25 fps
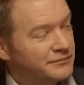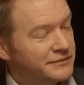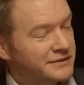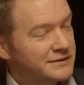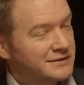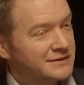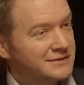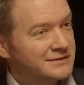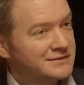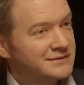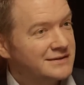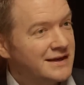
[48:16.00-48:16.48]

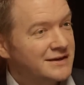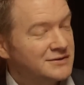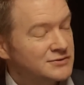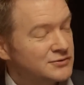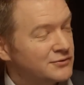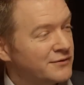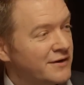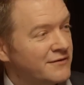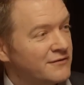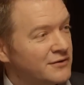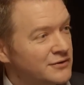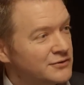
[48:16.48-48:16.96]

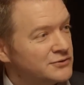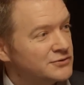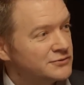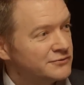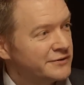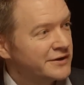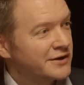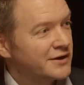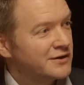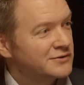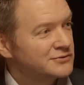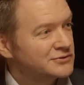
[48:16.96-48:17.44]
sexual
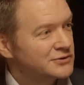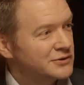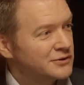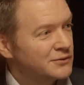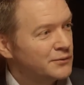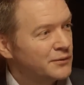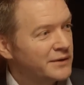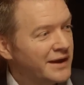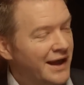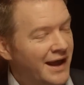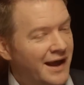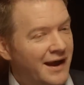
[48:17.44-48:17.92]
revolutionary culture that
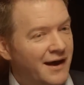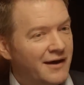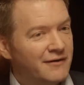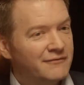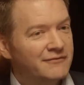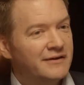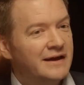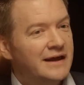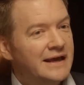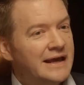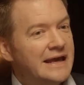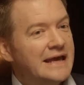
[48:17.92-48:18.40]
we
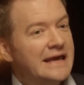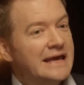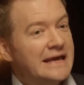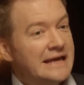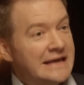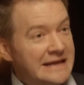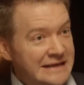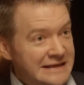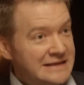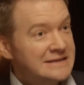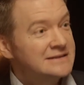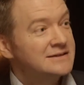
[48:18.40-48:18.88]
have,
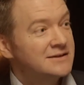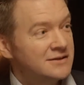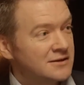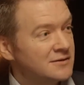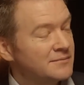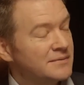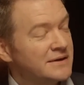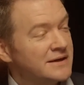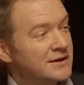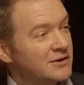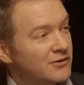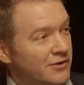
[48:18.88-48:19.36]
it is going to
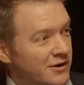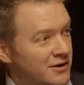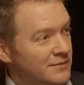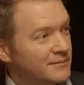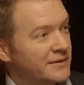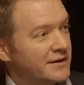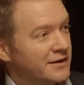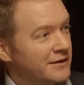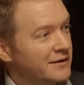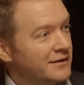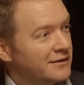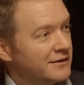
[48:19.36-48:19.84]
be
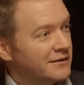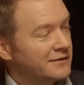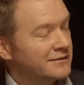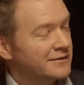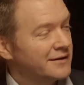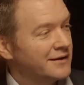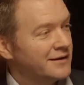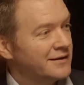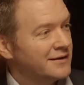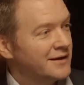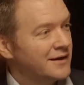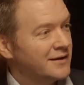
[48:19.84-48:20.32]
incredibly hard.
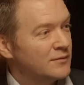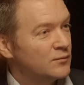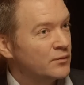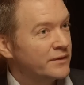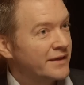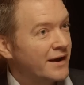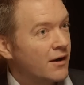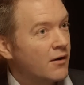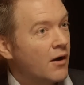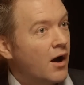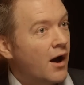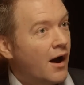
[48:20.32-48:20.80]
And
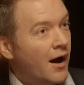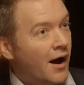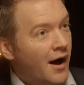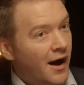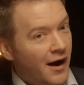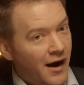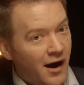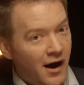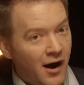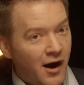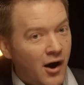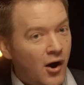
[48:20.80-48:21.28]
without
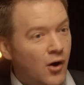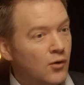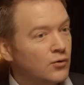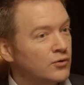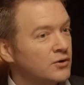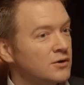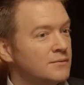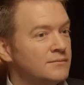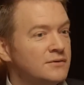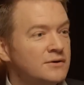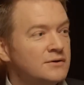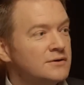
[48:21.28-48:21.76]
a whole
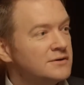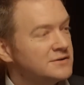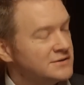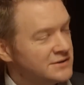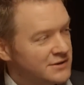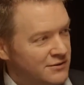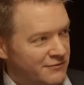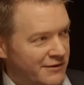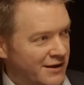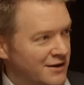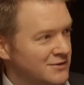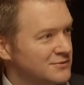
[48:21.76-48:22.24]
community
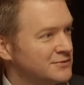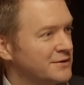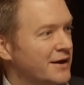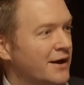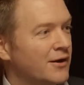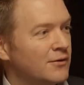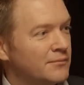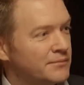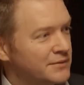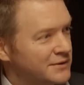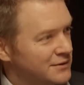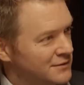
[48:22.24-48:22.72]
around you
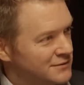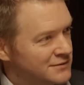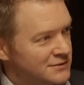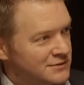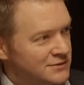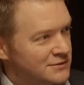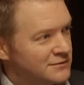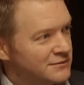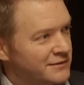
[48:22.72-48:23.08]
helping you to do